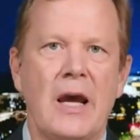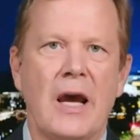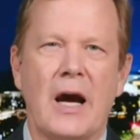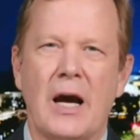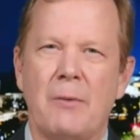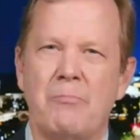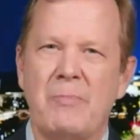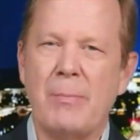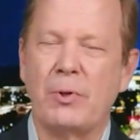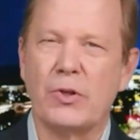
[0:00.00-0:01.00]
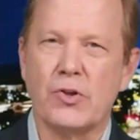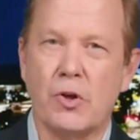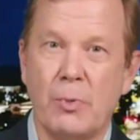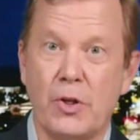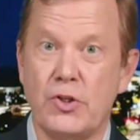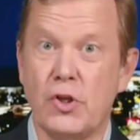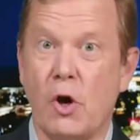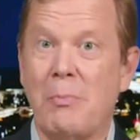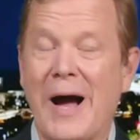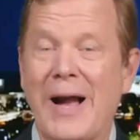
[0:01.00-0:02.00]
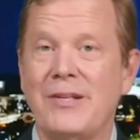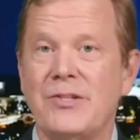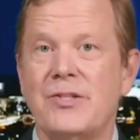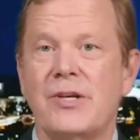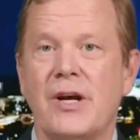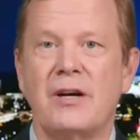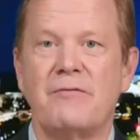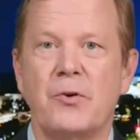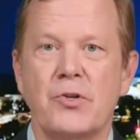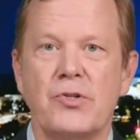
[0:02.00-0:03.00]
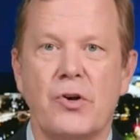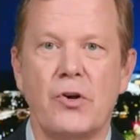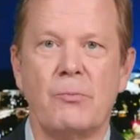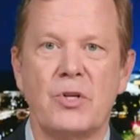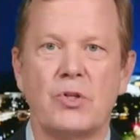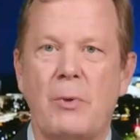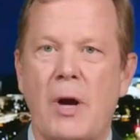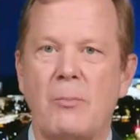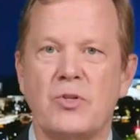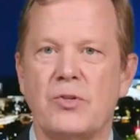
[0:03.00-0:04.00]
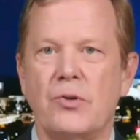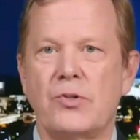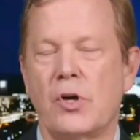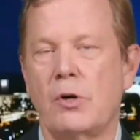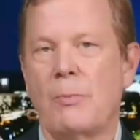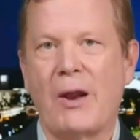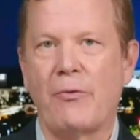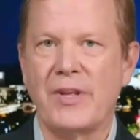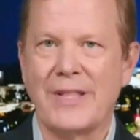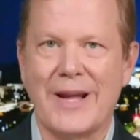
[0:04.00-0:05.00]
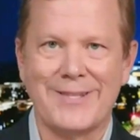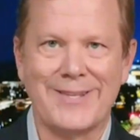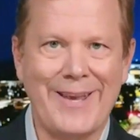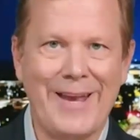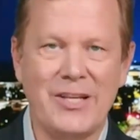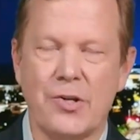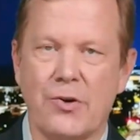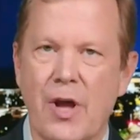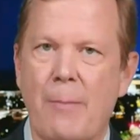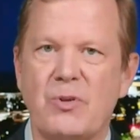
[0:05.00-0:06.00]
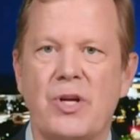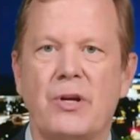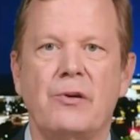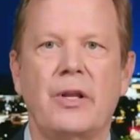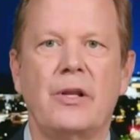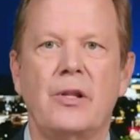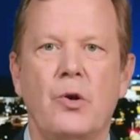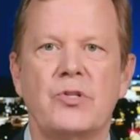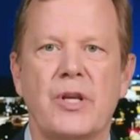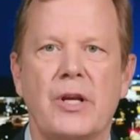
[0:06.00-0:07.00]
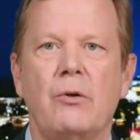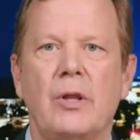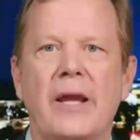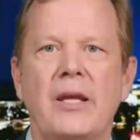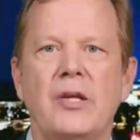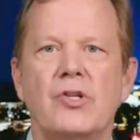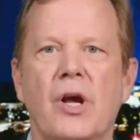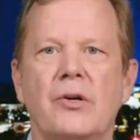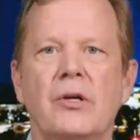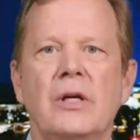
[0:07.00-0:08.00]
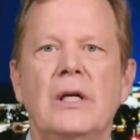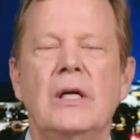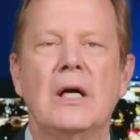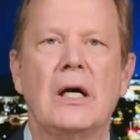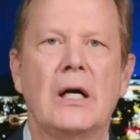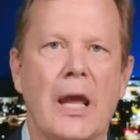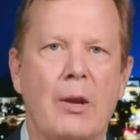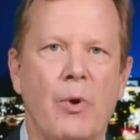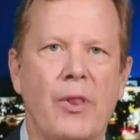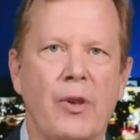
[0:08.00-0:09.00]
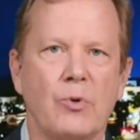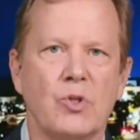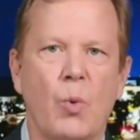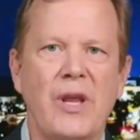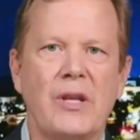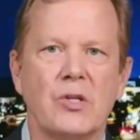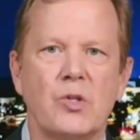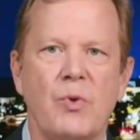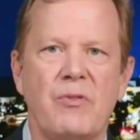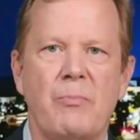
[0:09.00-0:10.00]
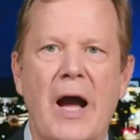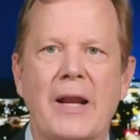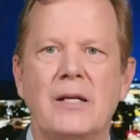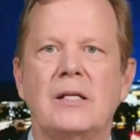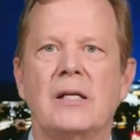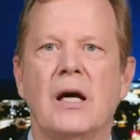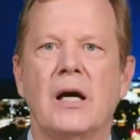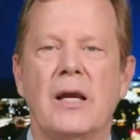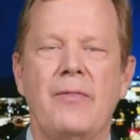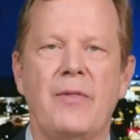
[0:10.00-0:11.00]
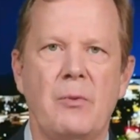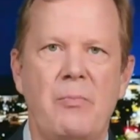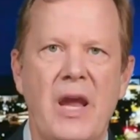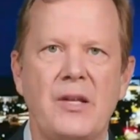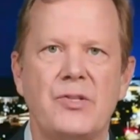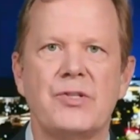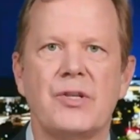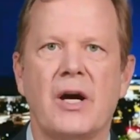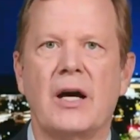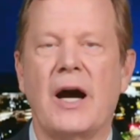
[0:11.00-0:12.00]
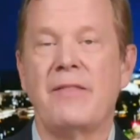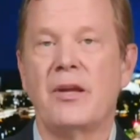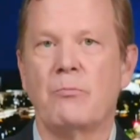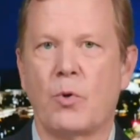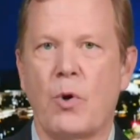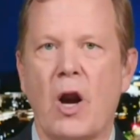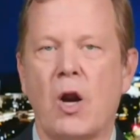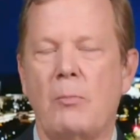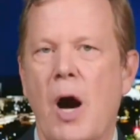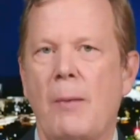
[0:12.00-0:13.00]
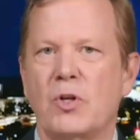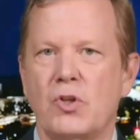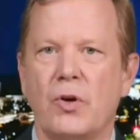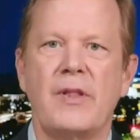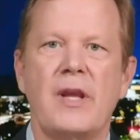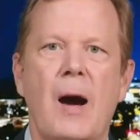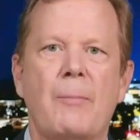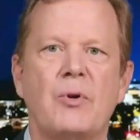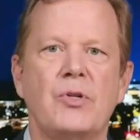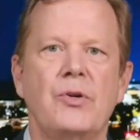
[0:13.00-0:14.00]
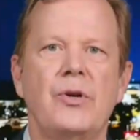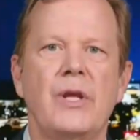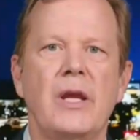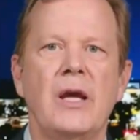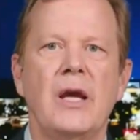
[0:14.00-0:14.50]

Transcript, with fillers: Uh, people interpreted Joe Biden's uh, first term as Obama's third term. I don't think that's the case. They're not particularly close. They don't like each other. Uh, and when there was weakness with Biden uh, in the debates, uh, I think Barack Obama took the opportunity,